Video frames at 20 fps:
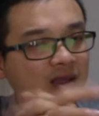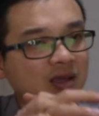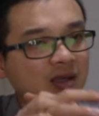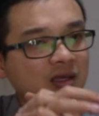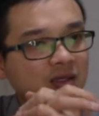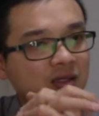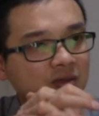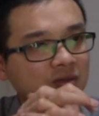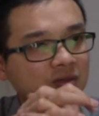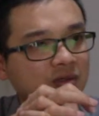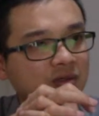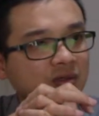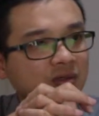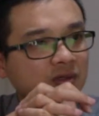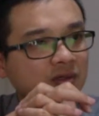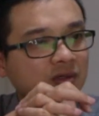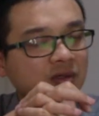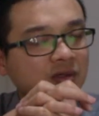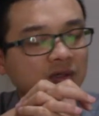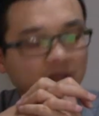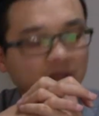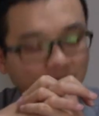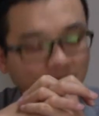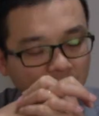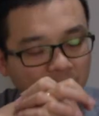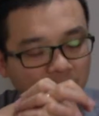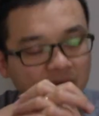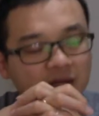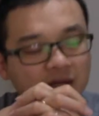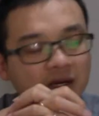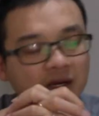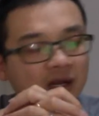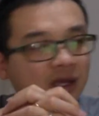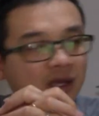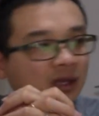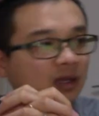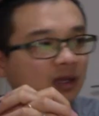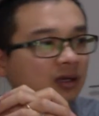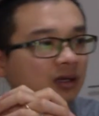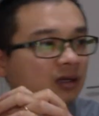issues happen in the
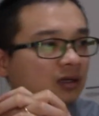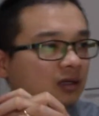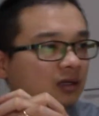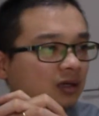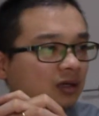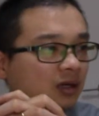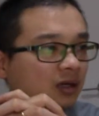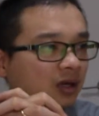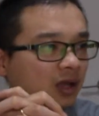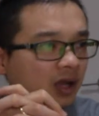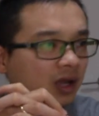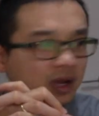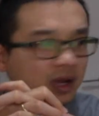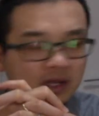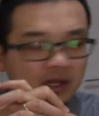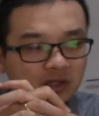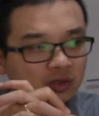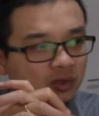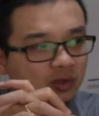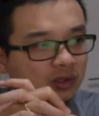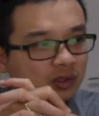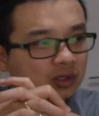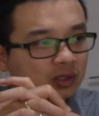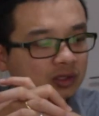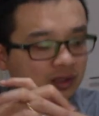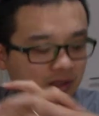neck, any joint.